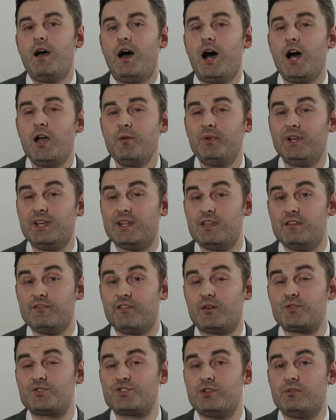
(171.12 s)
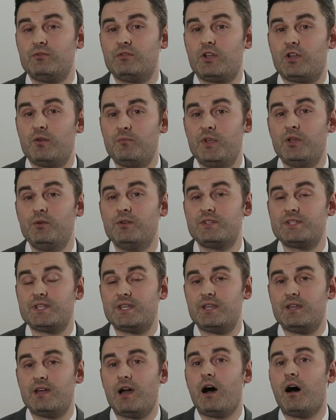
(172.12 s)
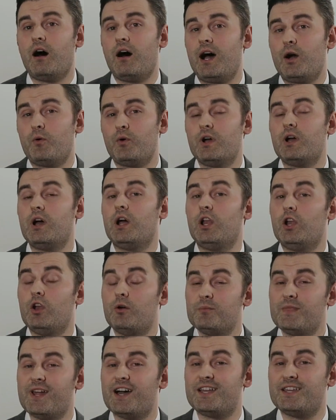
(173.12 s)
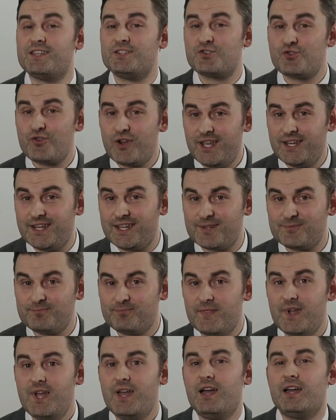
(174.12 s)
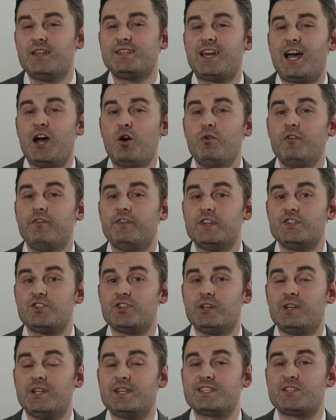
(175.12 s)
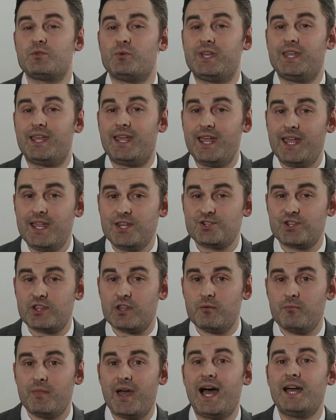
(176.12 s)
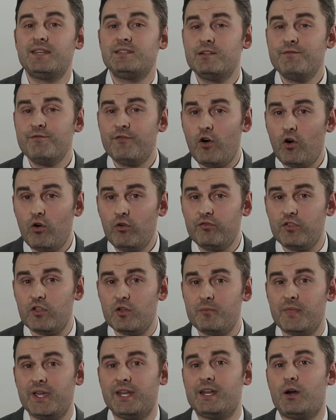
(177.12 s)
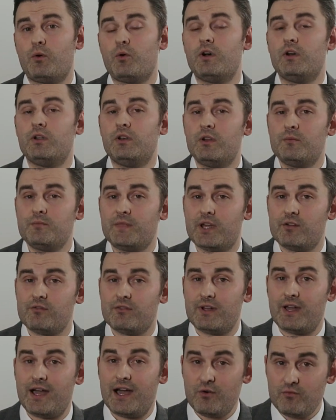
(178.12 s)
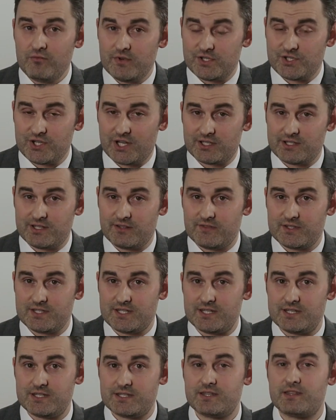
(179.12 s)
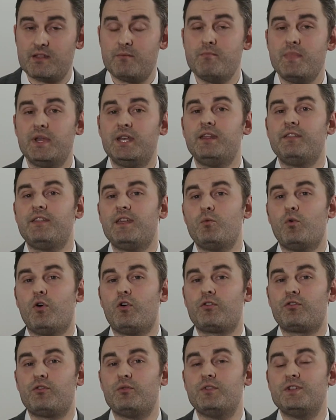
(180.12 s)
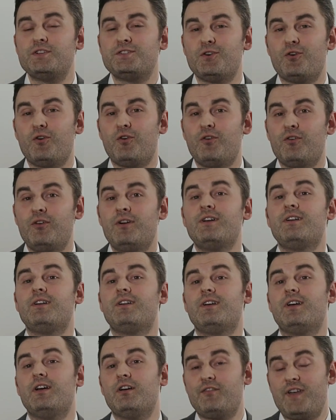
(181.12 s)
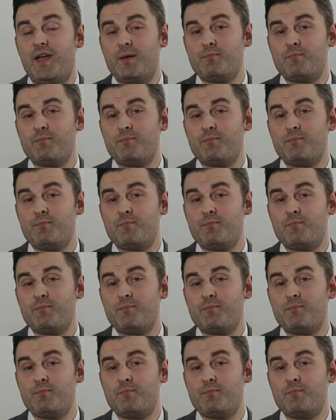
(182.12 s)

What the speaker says: I believe our student community are our alumni in training, and our vision is to engage them and involve them in our alumni outreach activities the minute they walk through the door of